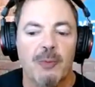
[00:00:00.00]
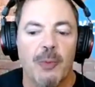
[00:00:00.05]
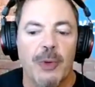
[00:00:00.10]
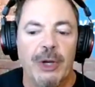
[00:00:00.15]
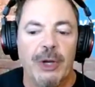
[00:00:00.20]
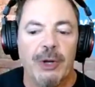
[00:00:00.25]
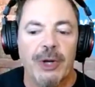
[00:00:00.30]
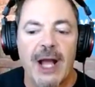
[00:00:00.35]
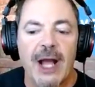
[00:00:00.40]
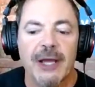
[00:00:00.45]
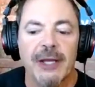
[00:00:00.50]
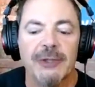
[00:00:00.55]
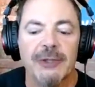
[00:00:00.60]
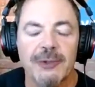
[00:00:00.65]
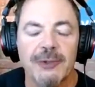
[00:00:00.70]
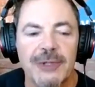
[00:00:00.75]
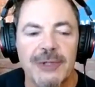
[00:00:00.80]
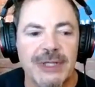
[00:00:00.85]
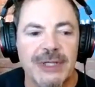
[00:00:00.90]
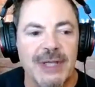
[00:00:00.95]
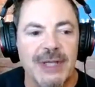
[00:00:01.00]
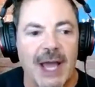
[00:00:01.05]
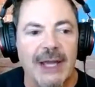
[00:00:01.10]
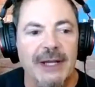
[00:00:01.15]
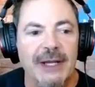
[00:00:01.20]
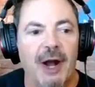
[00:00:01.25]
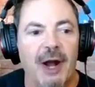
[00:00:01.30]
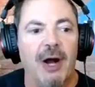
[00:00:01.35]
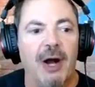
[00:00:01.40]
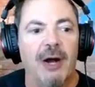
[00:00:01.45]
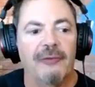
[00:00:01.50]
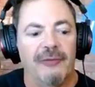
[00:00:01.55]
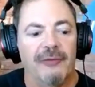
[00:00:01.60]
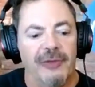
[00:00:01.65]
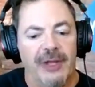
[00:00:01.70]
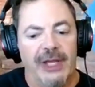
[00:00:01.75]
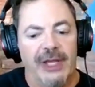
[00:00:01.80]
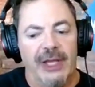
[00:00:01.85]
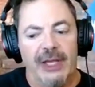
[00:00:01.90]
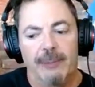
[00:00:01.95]
we are not going to lose sight
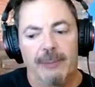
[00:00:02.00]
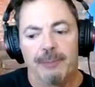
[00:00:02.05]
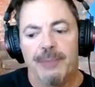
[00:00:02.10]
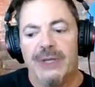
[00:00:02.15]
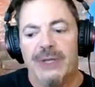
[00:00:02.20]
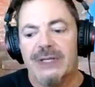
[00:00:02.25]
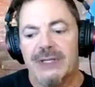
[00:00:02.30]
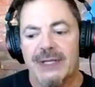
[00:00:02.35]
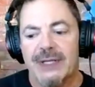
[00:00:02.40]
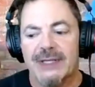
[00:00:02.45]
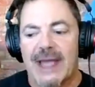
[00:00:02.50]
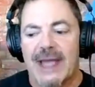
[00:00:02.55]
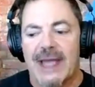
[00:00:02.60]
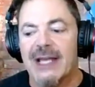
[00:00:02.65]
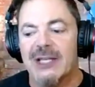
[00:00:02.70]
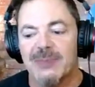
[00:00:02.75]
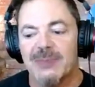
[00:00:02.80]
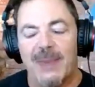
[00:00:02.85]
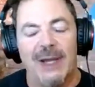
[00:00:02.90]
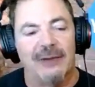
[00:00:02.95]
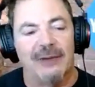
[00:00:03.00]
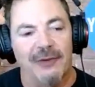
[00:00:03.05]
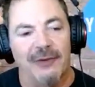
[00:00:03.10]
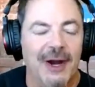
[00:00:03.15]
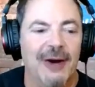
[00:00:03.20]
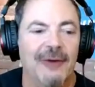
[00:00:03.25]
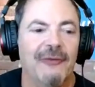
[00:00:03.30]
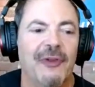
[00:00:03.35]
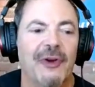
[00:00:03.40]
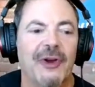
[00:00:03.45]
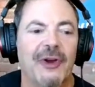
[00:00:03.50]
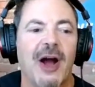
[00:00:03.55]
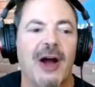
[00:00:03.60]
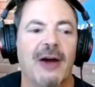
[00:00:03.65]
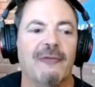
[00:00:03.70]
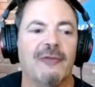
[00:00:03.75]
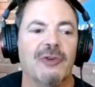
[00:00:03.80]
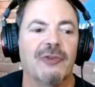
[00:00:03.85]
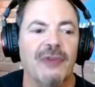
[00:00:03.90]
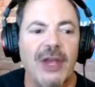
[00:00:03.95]
of the business aspect of the
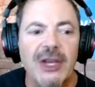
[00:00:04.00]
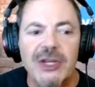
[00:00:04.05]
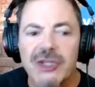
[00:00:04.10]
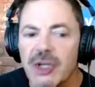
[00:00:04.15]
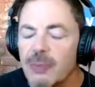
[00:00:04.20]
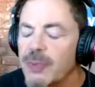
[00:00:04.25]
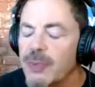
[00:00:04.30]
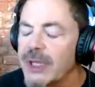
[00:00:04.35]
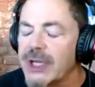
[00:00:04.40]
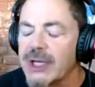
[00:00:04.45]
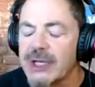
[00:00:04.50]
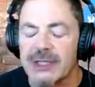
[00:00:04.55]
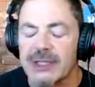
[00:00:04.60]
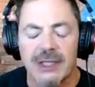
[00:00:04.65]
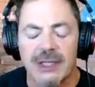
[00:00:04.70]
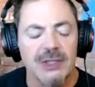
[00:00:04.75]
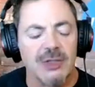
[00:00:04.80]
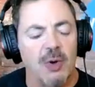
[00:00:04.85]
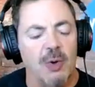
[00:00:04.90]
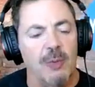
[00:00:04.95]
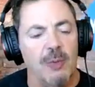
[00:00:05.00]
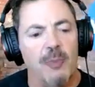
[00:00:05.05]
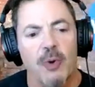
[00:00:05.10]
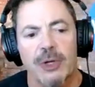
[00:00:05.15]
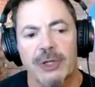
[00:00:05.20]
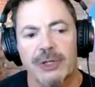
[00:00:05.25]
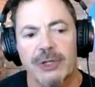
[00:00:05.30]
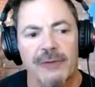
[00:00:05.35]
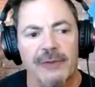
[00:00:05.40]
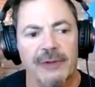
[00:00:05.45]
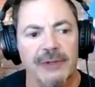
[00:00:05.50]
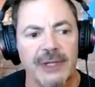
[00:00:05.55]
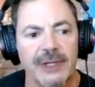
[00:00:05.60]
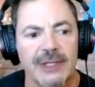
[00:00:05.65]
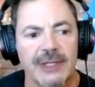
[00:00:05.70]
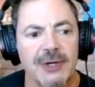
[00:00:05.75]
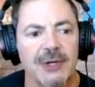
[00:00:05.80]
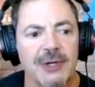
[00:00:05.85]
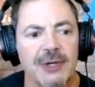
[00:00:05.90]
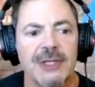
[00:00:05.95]
conversation, because it's so important to the
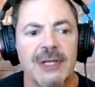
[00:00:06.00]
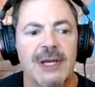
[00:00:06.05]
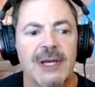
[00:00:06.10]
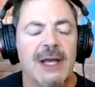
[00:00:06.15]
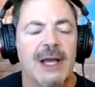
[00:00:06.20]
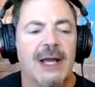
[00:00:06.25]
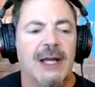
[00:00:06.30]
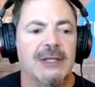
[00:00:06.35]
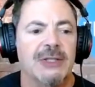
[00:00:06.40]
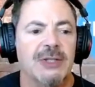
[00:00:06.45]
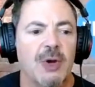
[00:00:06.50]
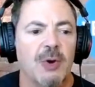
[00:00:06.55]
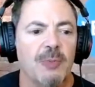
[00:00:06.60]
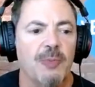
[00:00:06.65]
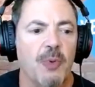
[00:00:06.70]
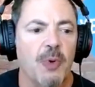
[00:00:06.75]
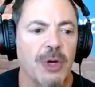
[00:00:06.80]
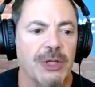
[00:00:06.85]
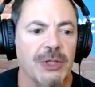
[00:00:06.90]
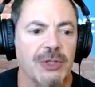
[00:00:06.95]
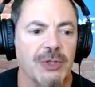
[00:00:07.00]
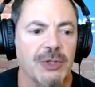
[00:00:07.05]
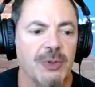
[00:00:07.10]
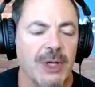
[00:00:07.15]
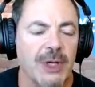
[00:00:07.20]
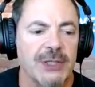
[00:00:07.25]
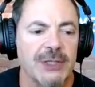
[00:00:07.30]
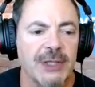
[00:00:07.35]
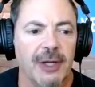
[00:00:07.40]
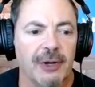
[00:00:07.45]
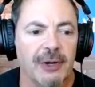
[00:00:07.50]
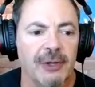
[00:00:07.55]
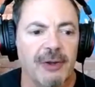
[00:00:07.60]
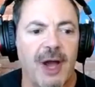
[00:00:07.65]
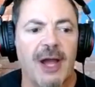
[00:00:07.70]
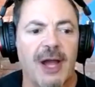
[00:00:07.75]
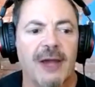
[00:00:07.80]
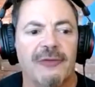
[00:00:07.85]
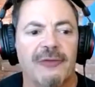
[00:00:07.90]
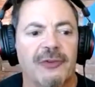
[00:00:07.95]
listeners and so important to us in our
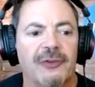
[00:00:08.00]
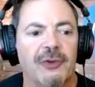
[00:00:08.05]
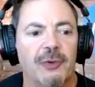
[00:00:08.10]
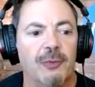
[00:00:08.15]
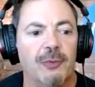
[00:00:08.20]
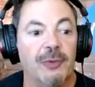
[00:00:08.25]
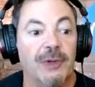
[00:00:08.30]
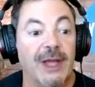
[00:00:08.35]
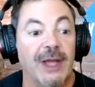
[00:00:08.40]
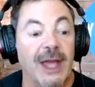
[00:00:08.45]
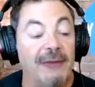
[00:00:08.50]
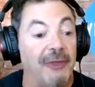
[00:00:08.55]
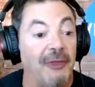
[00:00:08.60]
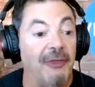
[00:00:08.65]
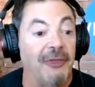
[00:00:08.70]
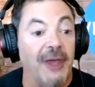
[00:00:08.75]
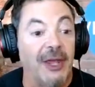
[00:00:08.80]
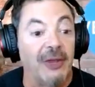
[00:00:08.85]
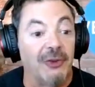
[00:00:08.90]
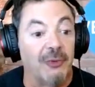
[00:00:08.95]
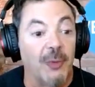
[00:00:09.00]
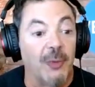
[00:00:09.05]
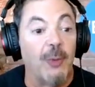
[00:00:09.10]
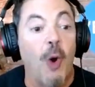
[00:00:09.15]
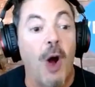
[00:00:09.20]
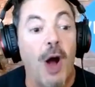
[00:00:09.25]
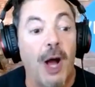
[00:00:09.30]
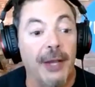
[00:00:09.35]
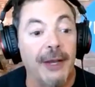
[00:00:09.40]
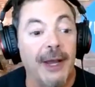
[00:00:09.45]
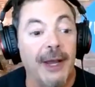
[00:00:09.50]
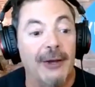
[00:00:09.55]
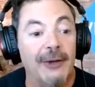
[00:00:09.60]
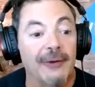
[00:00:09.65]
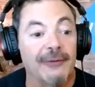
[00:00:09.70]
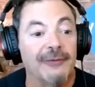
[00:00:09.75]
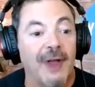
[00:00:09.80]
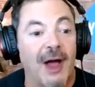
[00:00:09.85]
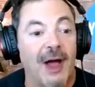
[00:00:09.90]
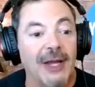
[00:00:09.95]
lives to get the things we want
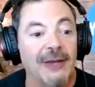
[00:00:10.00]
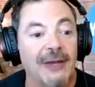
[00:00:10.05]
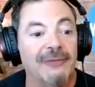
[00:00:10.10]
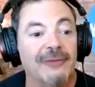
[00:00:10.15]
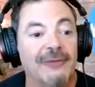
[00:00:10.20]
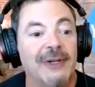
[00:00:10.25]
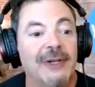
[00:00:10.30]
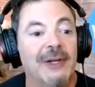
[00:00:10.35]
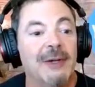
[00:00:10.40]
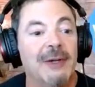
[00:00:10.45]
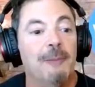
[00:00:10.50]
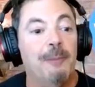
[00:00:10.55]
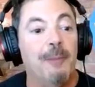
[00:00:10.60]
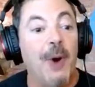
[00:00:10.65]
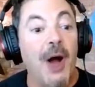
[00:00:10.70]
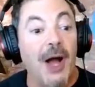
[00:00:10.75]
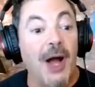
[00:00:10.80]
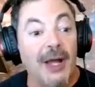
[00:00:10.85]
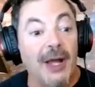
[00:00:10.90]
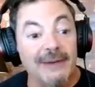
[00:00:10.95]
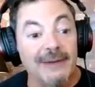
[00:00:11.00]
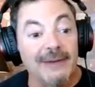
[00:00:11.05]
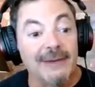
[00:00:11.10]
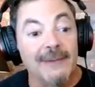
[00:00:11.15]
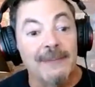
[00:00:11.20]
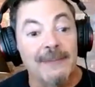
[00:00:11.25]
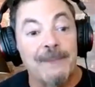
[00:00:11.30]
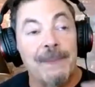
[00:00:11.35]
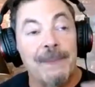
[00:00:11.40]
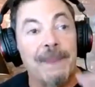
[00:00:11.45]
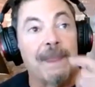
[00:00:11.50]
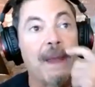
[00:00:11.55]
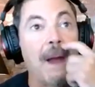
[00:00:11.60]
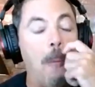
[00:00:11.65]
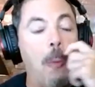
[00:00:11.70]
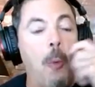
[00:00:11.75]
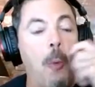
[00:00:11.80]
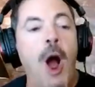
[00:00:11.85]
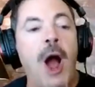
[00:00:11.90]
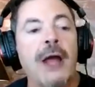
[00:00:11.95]
out of life. But
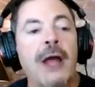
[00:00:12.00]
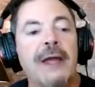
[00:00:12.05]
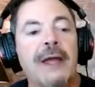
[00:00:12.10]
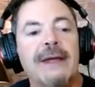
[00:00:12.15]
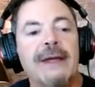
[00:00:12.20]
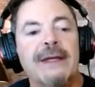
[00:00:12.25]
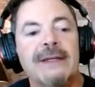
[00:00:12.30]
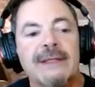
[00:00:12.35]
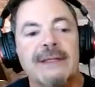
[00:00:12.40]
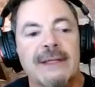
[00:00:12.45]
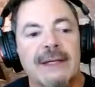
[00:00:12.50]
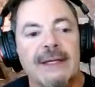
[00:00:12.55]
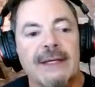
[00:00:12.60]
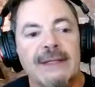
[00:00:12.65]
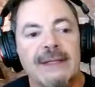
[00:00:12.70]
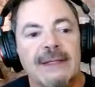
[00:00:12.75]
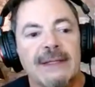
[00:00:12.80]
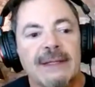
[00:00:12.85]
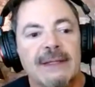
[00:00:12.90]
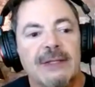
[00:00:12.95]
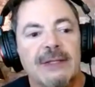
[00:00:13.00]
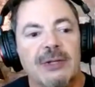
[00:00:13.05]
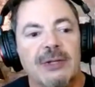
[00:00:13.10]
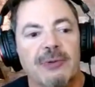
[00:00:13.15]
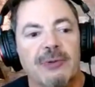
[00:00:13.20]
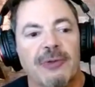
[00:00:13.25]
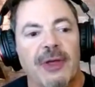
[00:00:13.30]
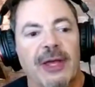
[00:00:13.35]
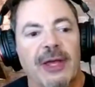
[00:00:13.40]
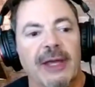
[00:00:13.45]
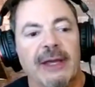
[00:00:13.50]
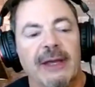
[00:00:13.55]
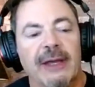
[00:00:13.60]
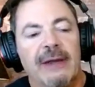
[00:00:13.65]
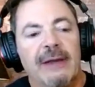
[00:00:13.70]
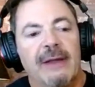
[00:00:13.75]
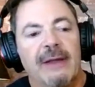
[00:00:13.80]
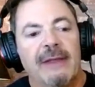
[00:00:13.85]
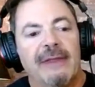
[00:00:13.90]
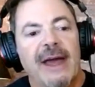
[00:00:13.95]
why is it, do you think,
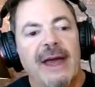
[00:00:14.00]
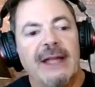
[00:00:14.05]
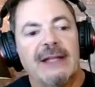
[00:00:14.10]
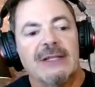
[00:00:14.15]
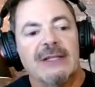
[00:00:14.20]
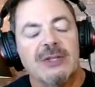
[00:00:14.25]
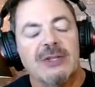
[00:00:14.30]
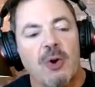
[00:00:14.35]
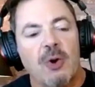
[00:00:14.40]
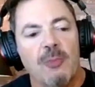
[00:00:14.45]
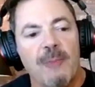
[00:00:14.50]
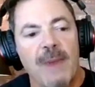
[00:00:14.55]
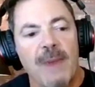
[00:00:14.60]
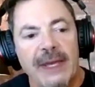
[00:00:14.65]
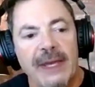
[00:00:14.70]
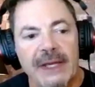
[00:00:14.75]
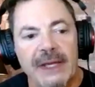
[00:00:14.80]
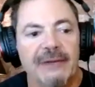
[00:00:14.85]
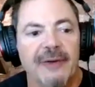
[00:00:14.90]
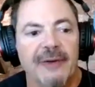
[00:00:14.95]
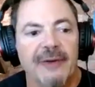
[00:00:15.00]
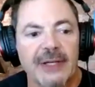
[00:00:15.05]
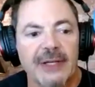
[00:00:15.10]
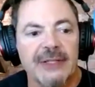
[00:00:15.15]
that so many of